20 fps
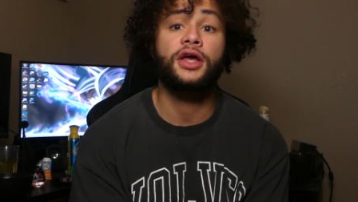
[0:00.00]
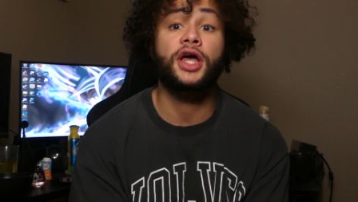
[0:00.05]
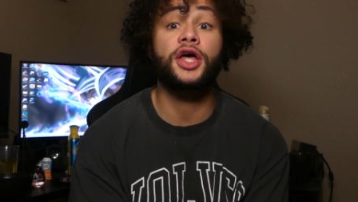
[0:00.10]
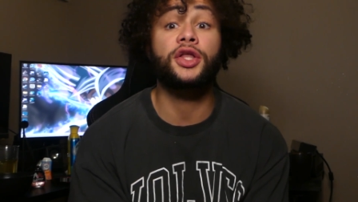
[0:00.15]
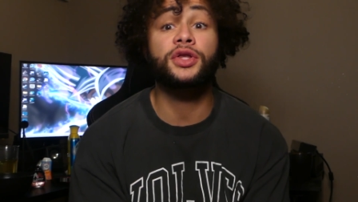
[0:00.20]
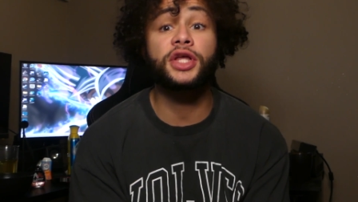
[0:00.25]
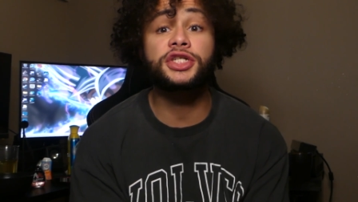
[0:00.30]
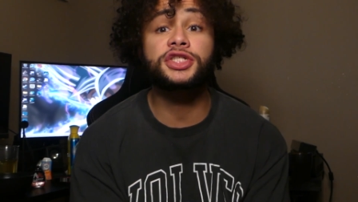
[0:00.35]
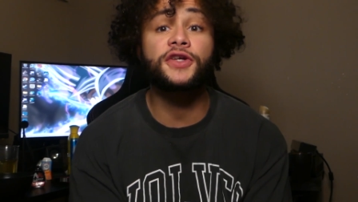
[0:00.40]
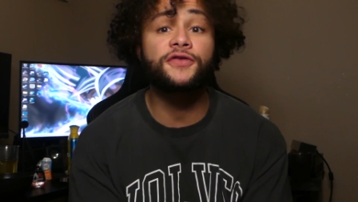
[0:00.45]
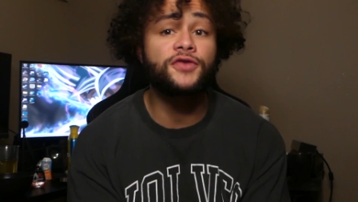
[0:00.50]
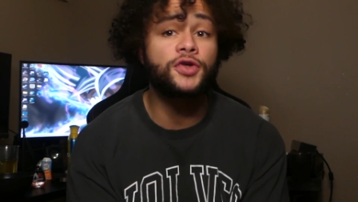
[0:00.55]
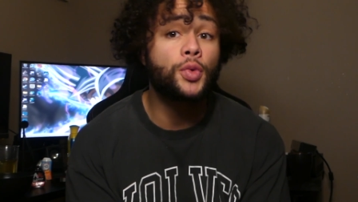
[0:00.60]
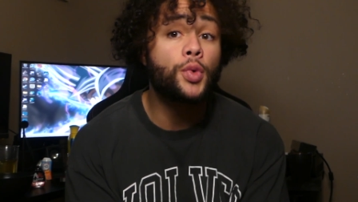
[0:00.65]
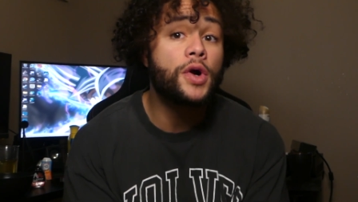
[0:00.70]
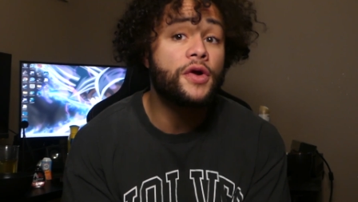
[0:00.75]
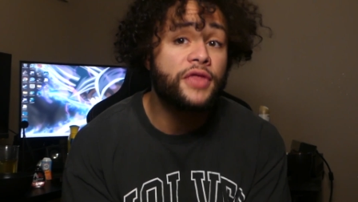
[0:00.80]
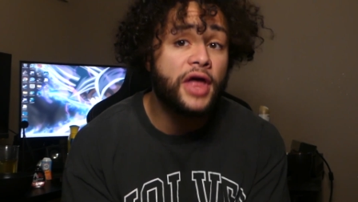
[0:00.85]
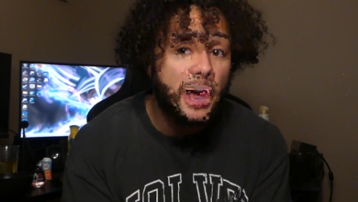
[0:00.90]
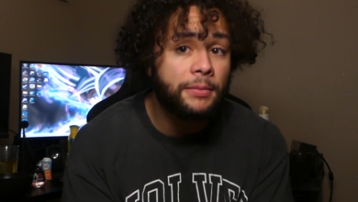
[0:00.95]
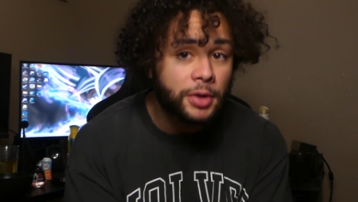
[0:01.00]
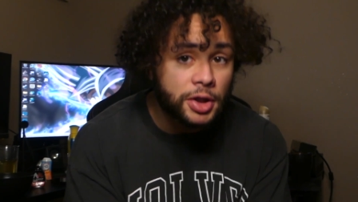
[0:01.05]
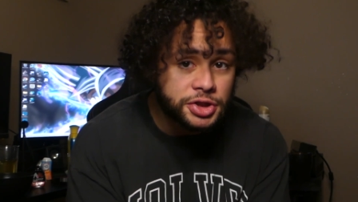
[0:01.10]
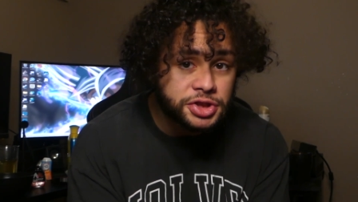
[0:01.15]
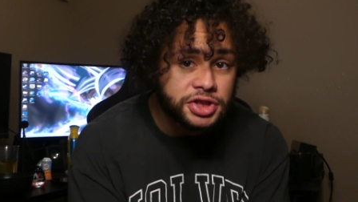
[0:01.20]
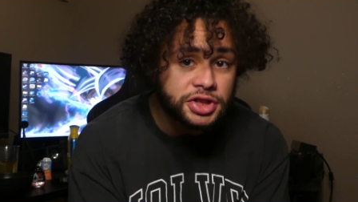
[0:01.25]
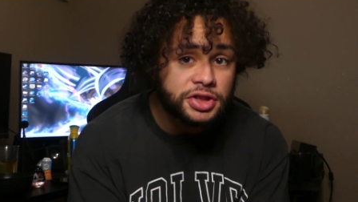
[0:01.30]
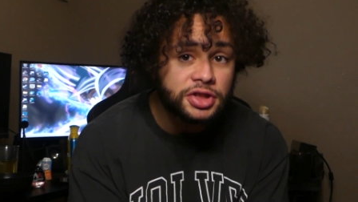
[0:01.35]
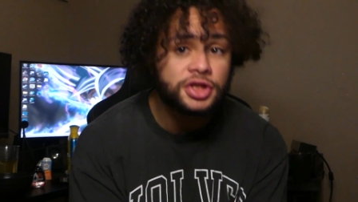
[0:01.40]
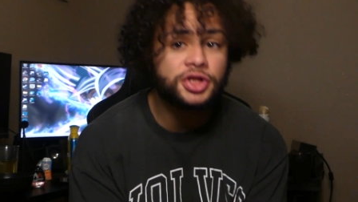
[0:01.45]
Unless if you are that
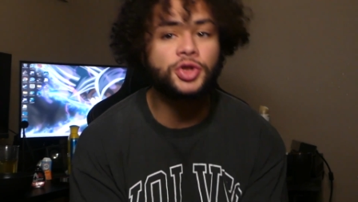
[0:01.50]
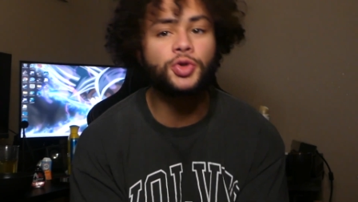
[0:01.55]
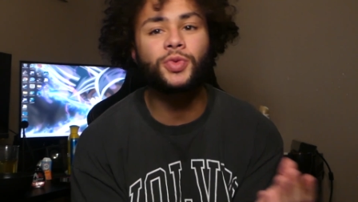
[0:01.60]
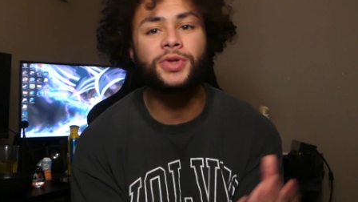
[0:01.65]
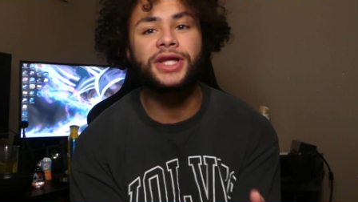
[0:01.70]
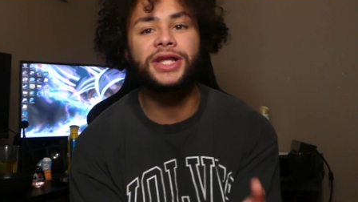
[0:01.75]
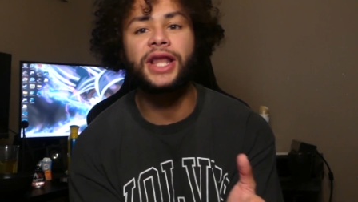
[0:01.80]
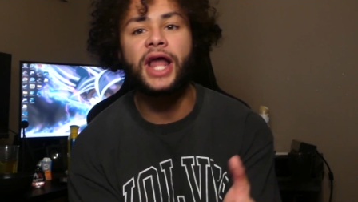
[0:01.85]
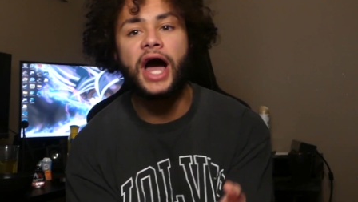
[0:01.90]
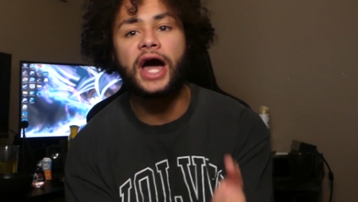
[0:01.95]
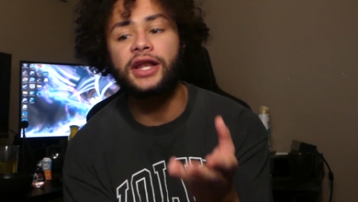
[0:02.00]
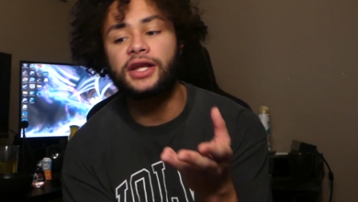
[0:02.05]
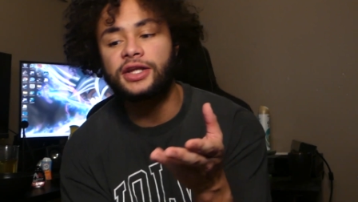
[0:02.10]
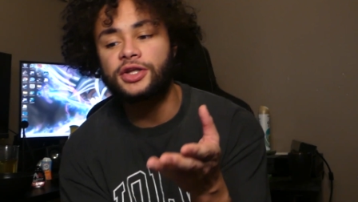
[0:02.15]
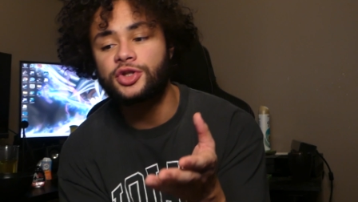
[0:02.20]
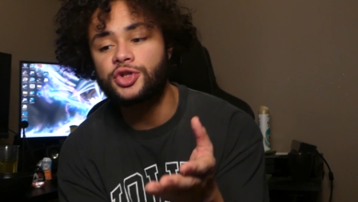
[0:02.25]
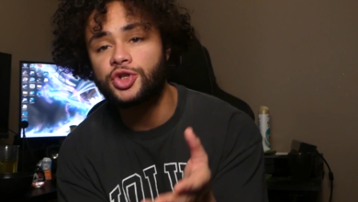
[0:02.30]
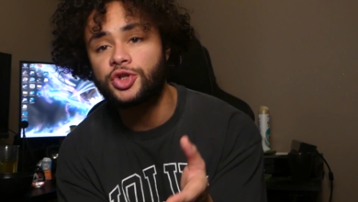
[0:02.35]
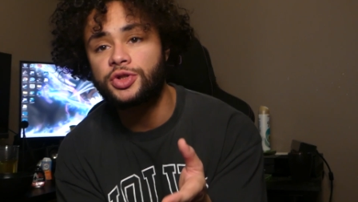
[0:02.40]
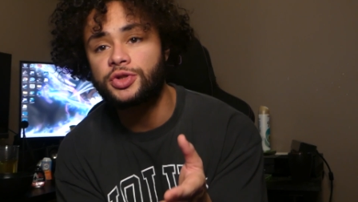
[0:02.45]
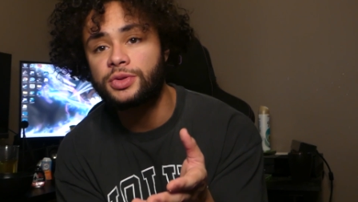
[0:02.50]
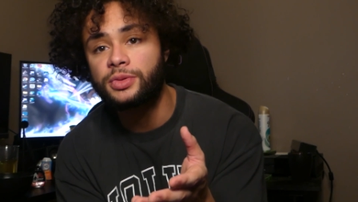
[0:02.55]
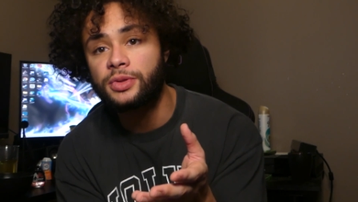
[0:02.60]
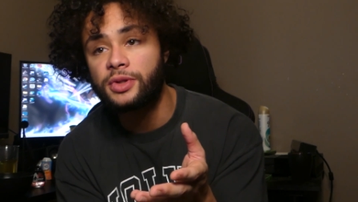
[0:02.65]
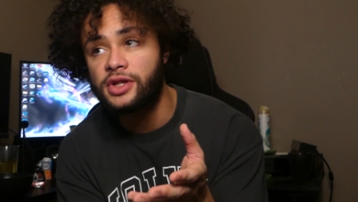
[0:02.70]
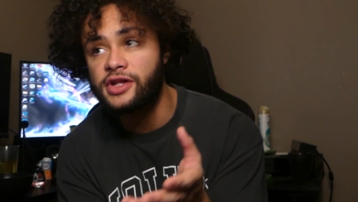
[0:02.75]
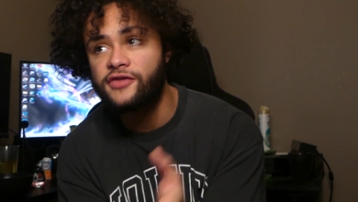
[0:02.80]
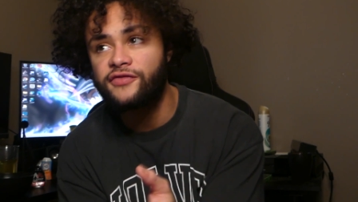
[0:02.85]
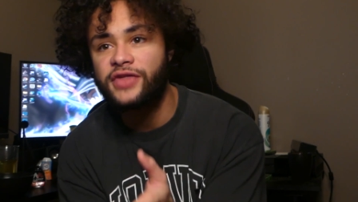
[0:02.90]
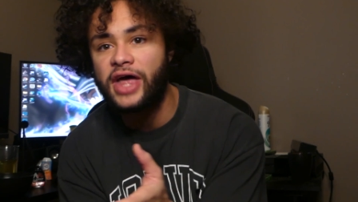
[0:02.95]
person, you cannot
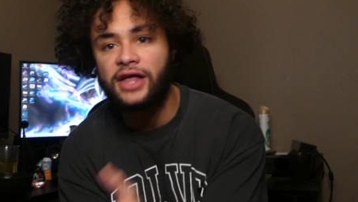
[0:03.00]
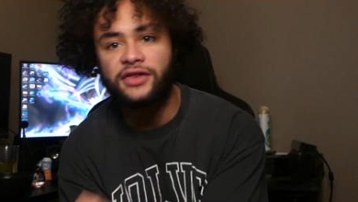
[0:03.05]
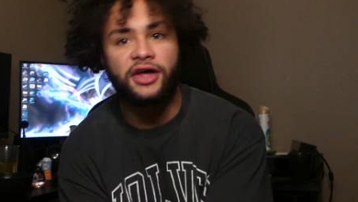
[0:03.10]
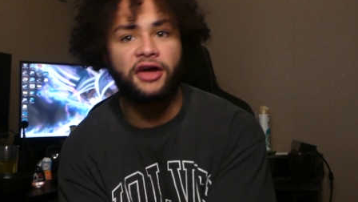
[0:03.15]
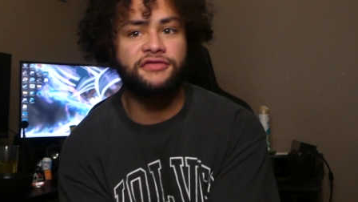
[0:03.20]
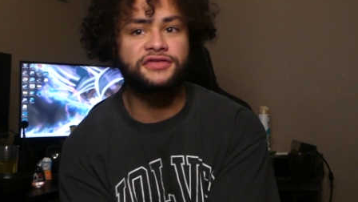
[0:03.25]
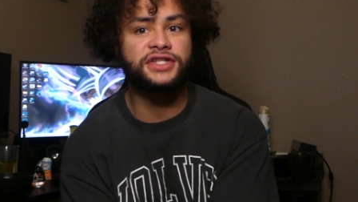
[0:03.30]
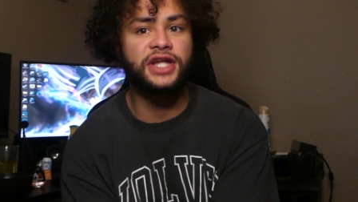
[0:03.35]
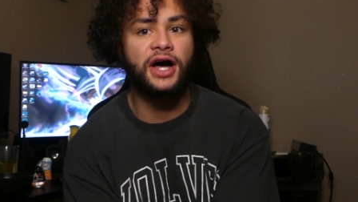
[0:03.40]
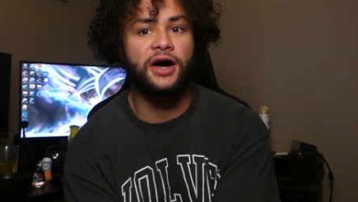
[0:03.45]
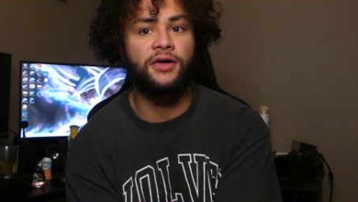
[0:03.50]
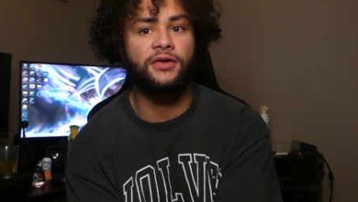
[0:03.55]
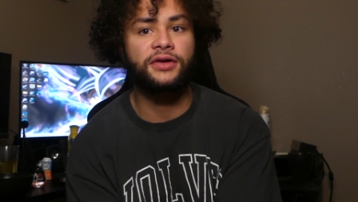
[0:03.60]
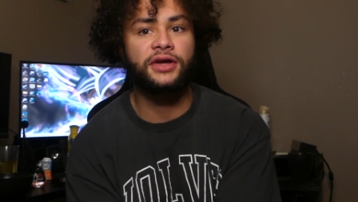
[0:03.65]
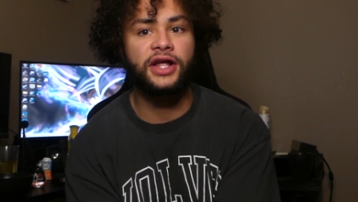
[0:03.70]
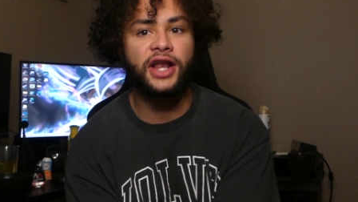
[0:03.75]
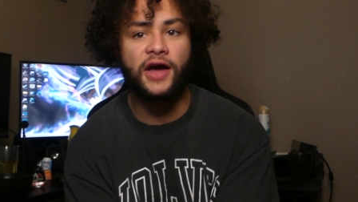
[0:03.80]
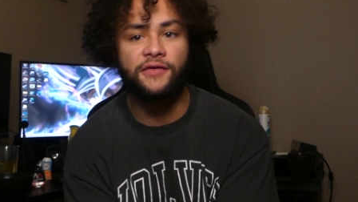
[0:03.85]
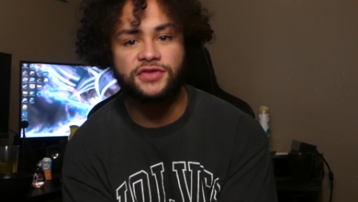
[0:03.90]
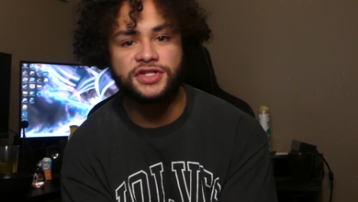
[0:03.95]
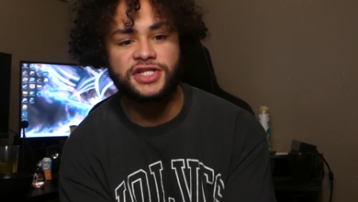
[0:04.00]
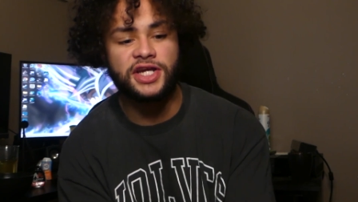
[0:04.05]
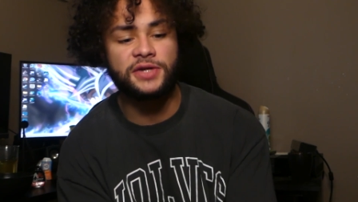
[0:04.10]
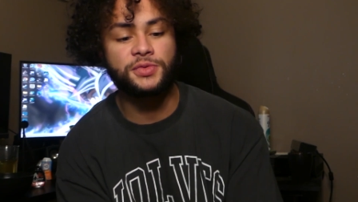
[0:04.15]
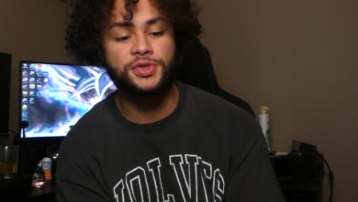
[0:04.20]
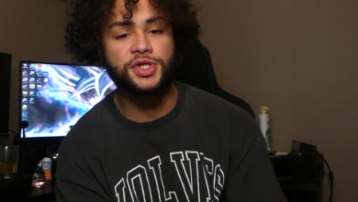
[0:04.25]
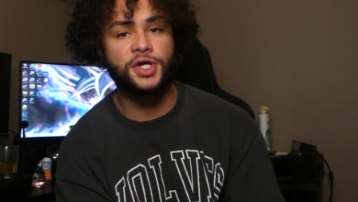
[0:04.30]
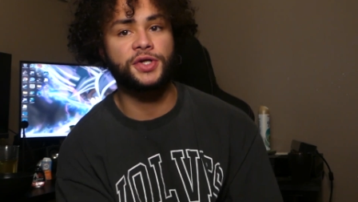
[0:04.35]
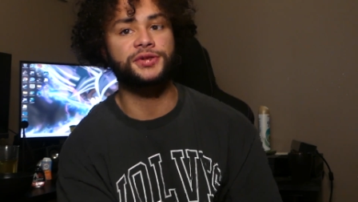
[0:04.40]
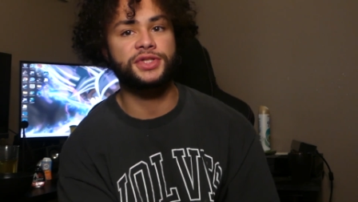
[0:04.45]
live that lifestyle and have the same
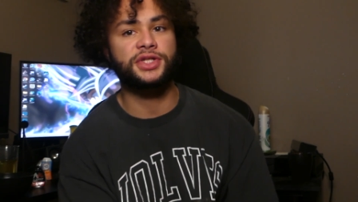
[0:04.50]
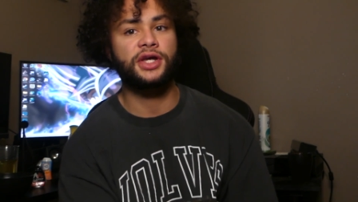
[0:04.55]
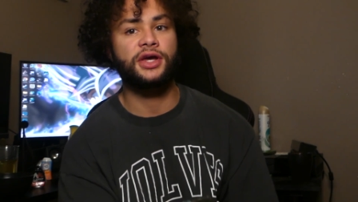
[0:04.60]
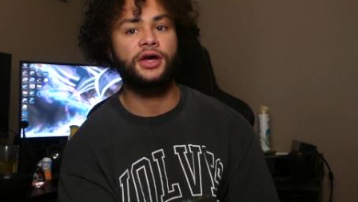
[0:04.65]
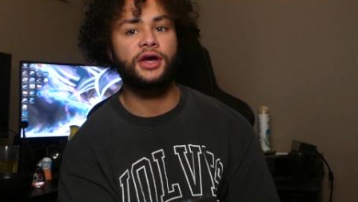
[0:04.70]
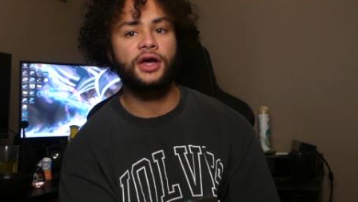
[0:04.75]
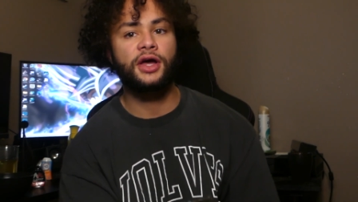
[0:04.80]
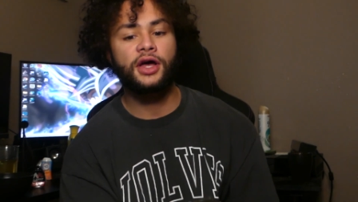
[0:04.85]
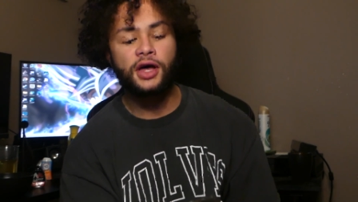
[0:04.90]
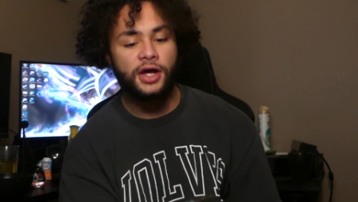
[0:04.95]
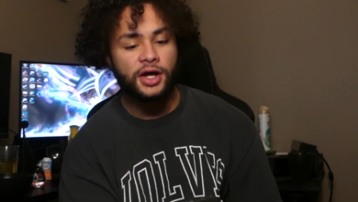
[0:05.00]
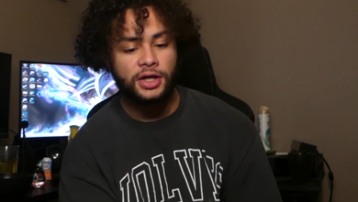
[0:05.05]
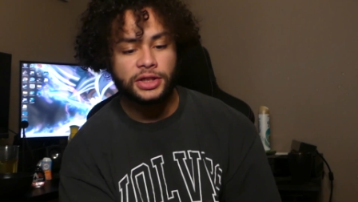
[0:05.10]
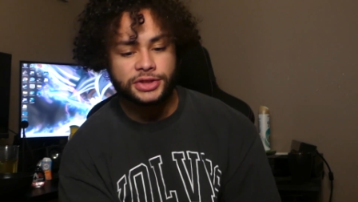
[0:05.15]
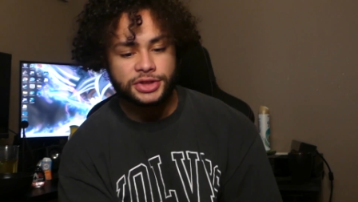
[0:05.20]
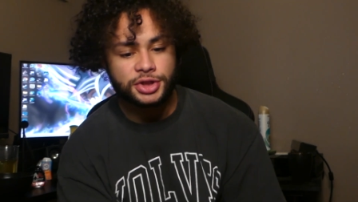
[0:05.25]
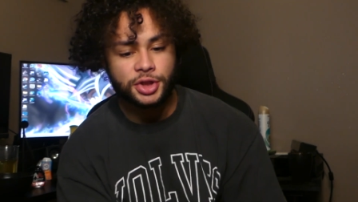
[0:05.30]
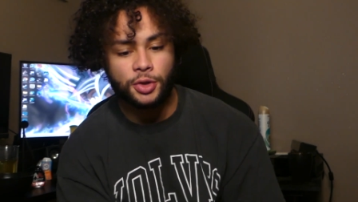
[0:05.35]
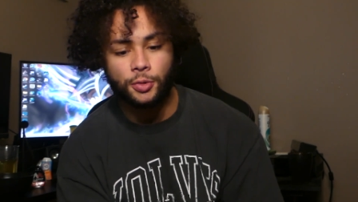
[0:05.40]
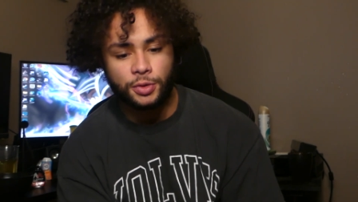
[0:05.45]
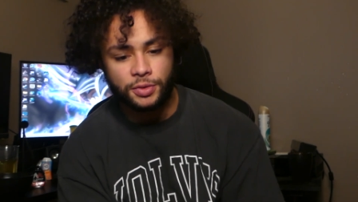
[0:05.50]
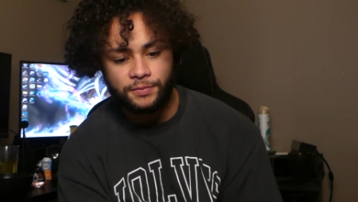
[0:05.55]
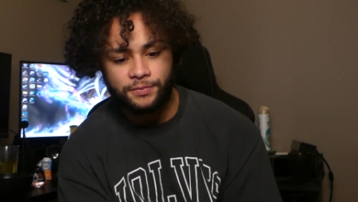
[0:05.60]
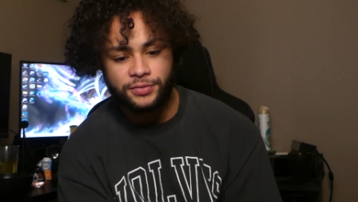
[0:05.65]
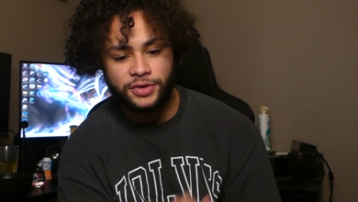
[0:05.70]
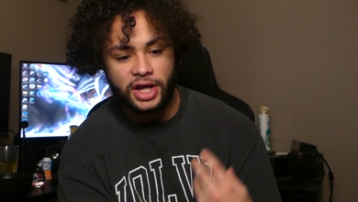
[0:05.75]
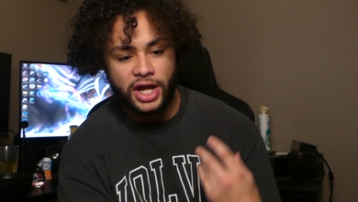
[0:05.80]
results. So